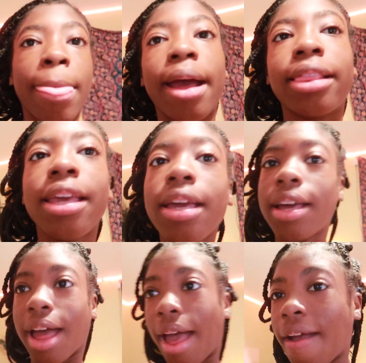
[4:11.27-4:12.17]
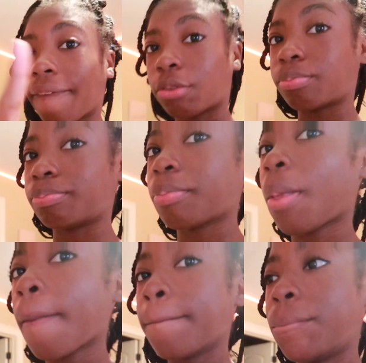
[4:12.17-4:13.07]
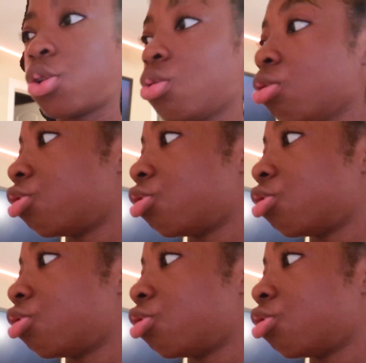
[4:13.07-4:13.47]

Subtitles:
I think I have some blue